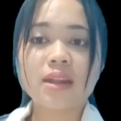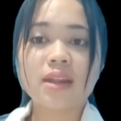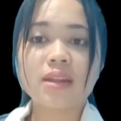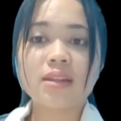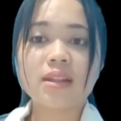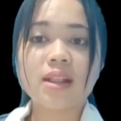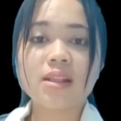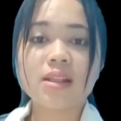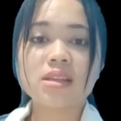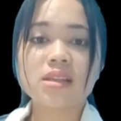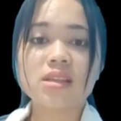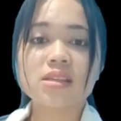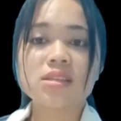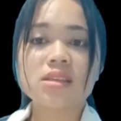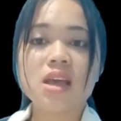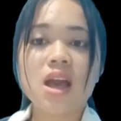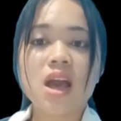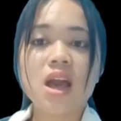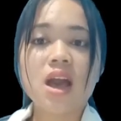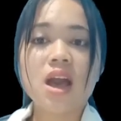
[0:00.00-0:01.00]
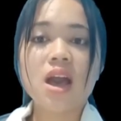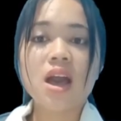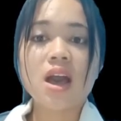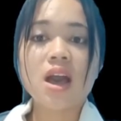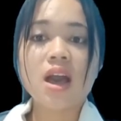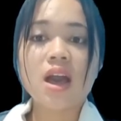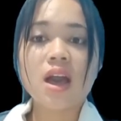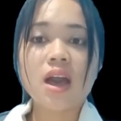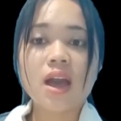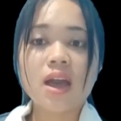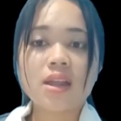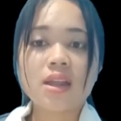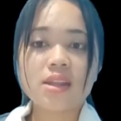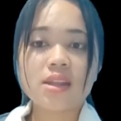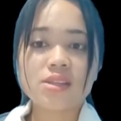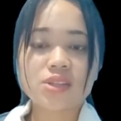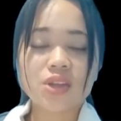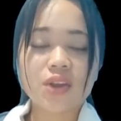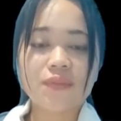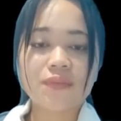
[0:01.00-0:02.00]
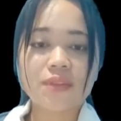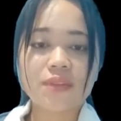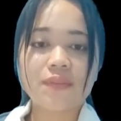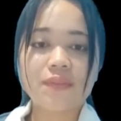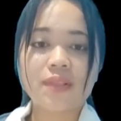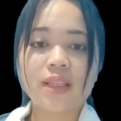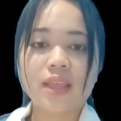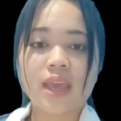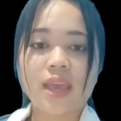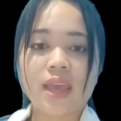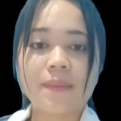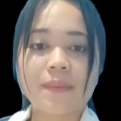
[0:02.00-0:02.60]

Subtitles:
analyzed descriptively.